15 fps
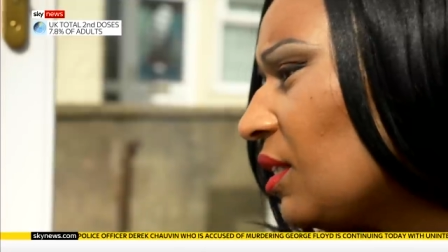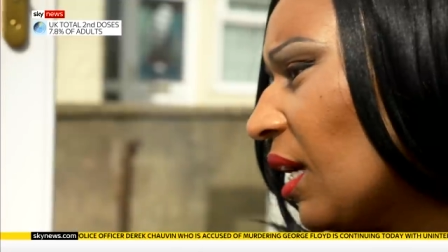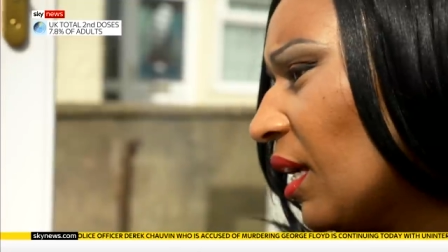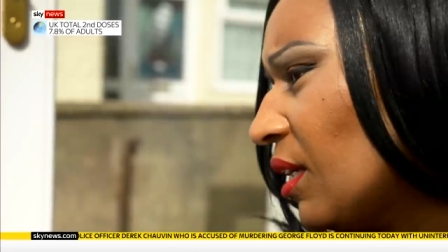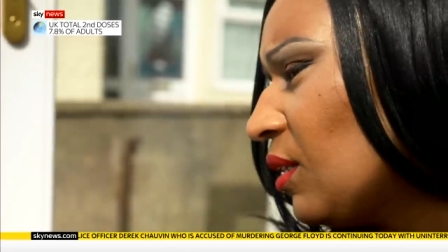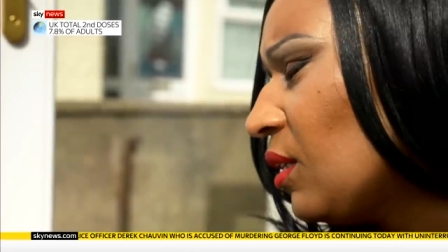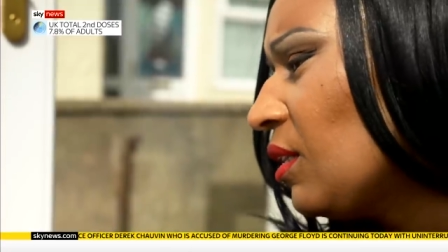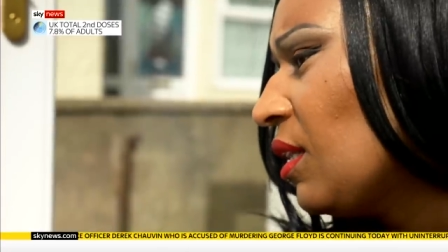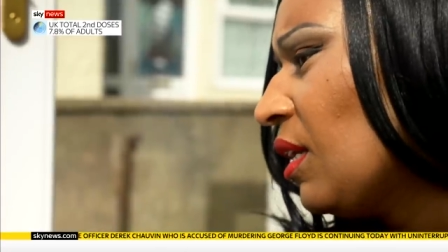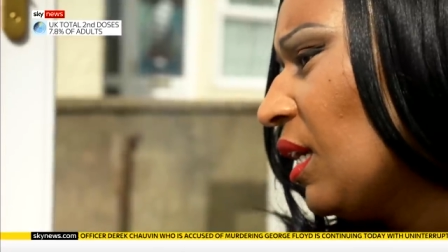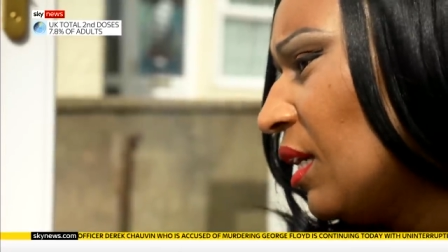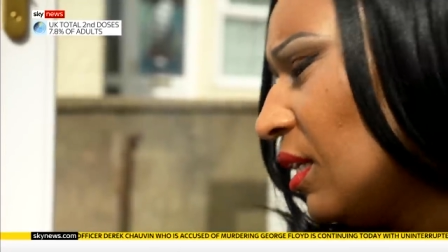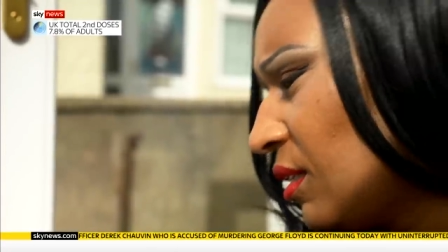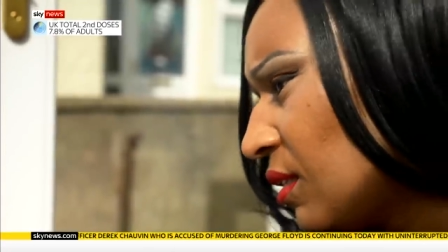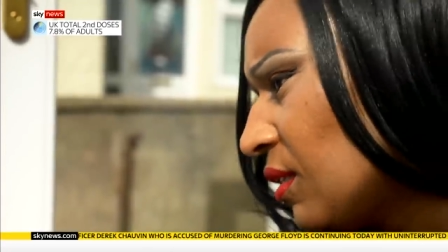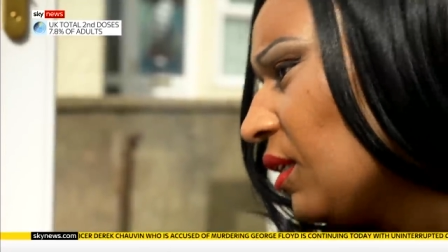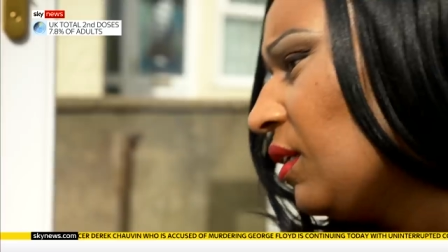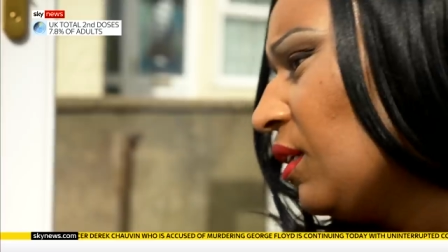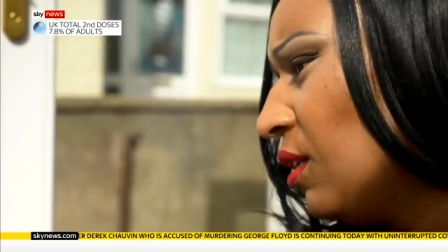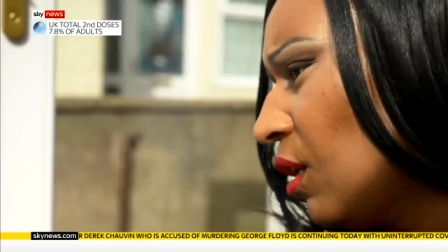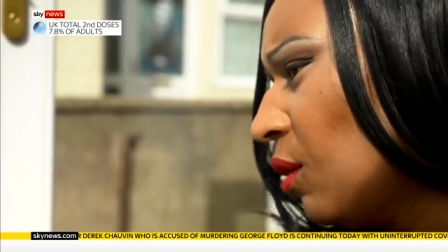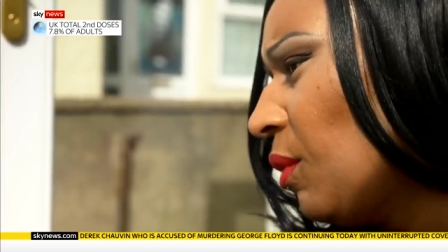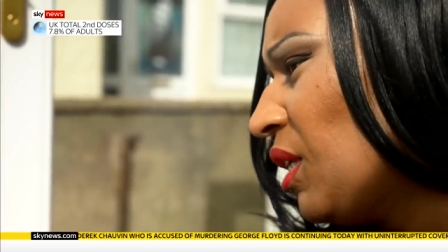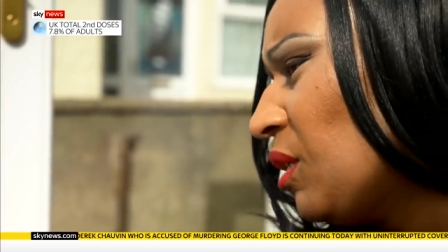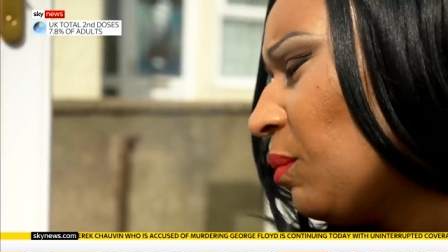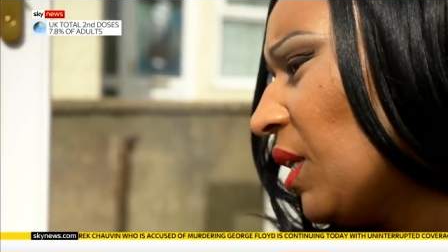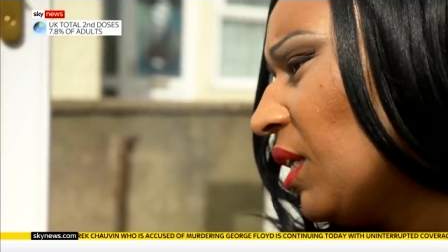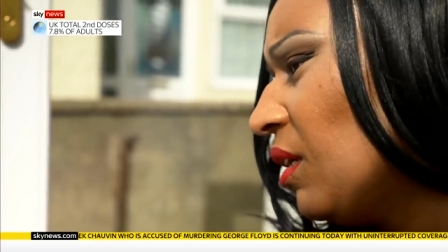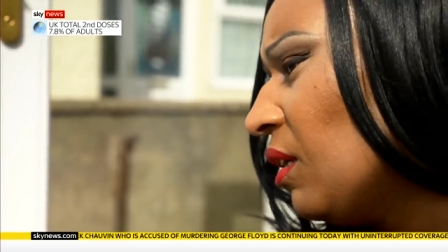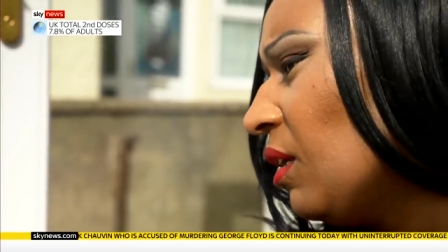His daughter has had her own
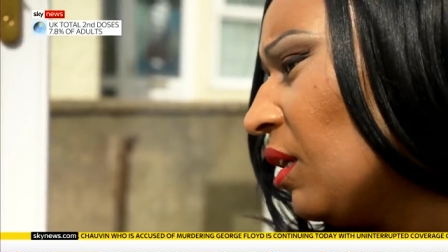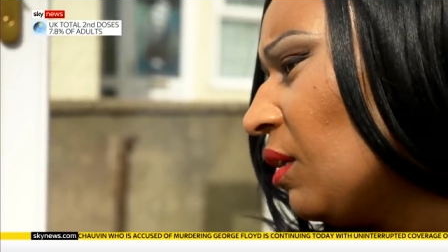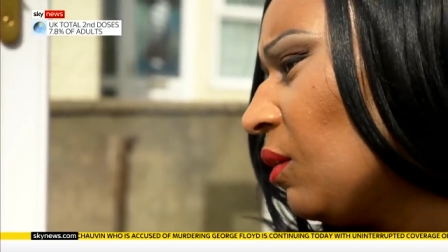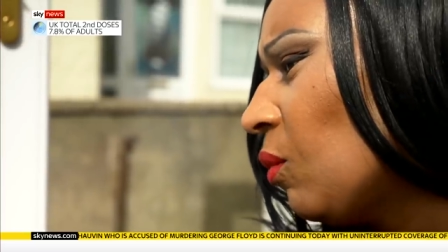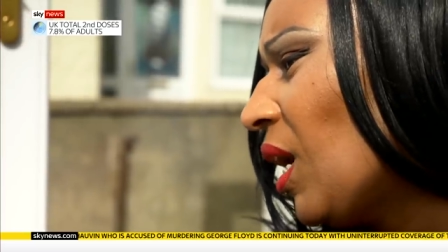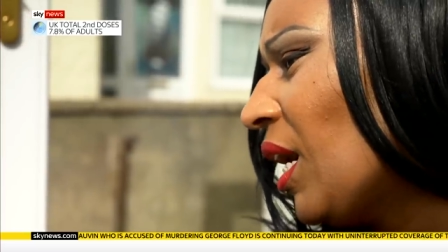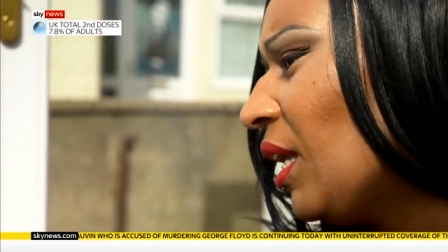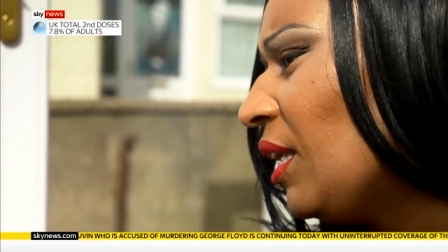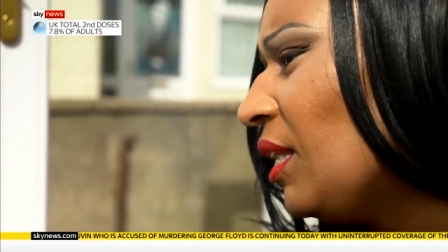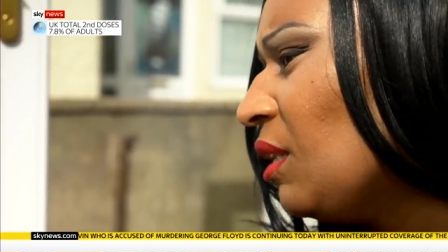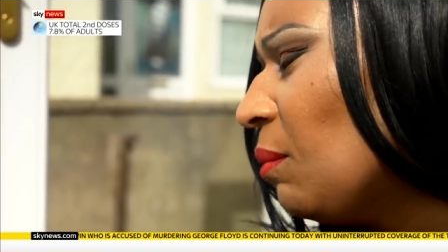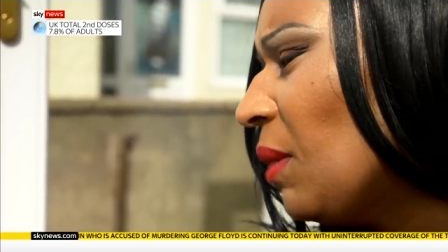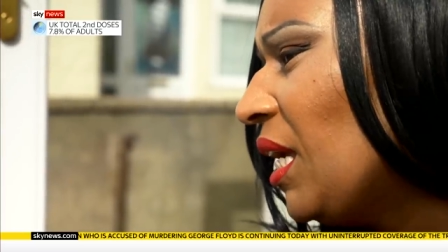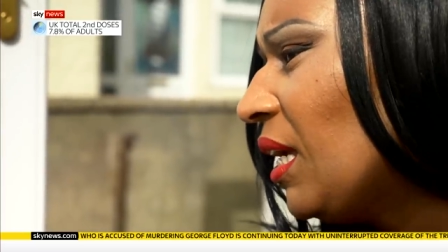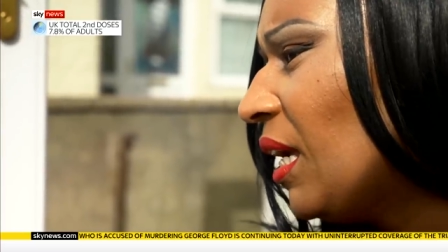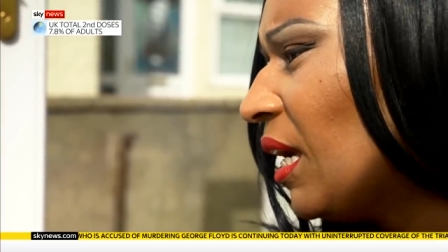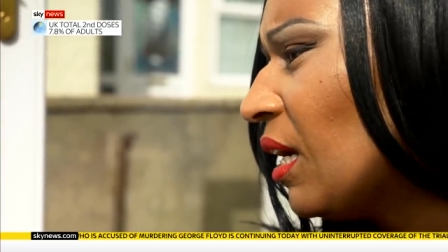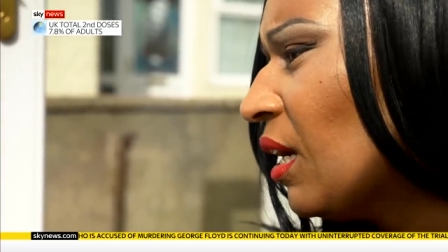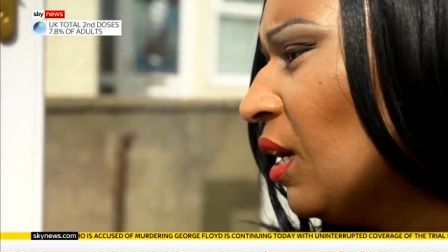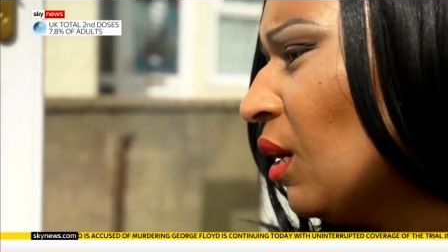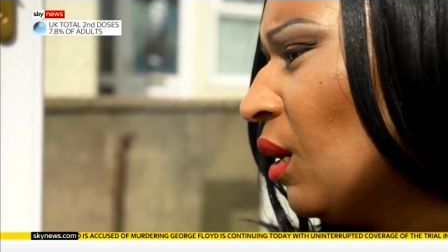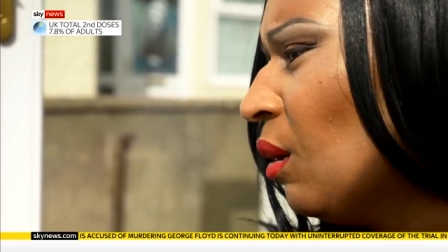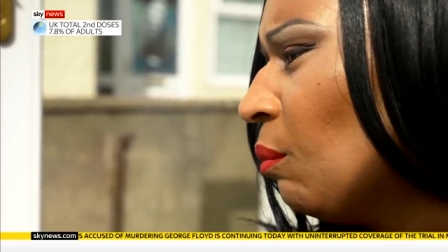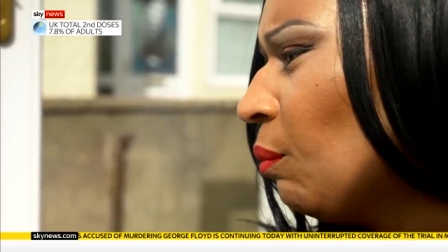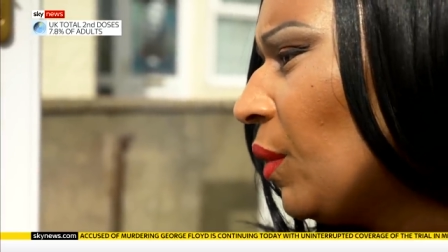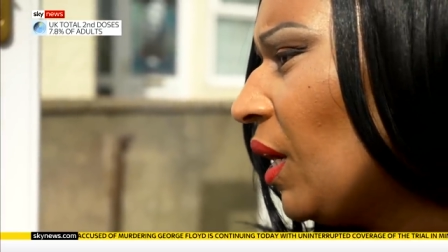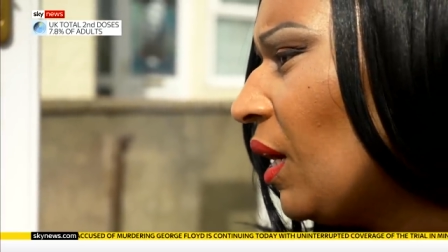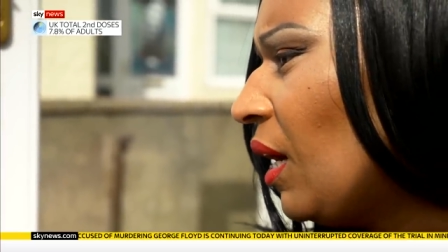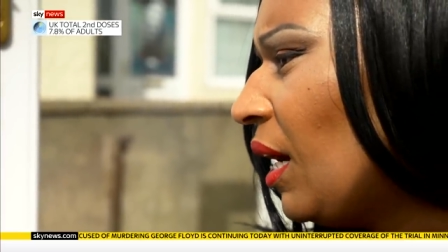struggles and has already started having